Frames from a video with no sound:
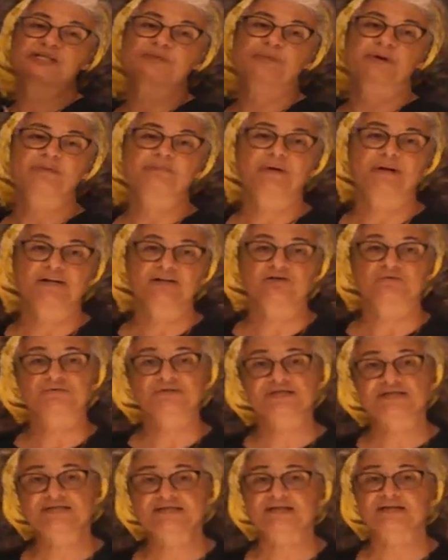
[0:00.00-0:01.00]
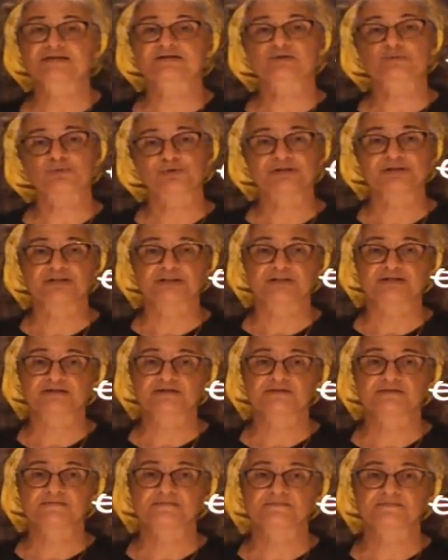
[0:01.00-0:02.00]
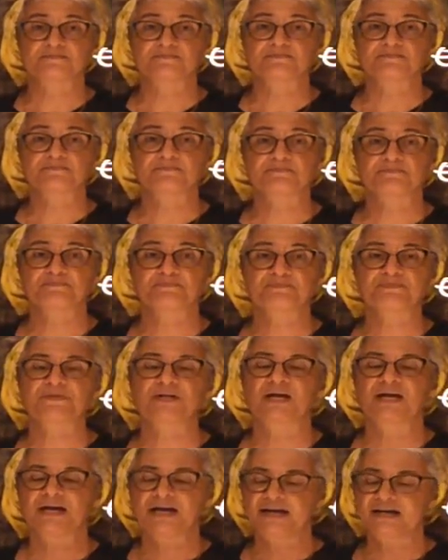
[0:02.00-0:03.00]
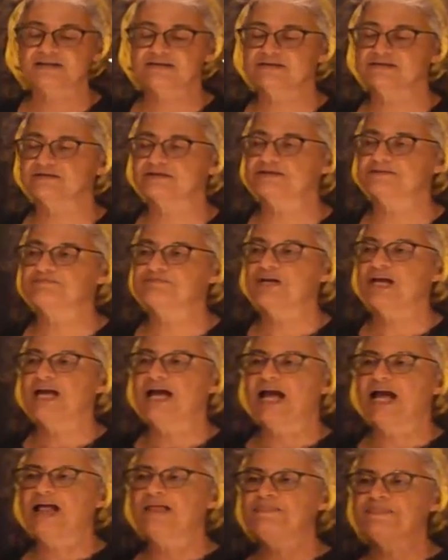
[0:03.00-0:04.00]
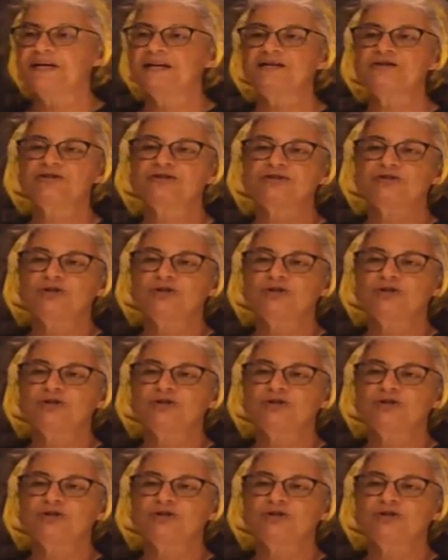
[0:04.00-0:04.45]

by pi/6, wouldn't it? Excellent. And then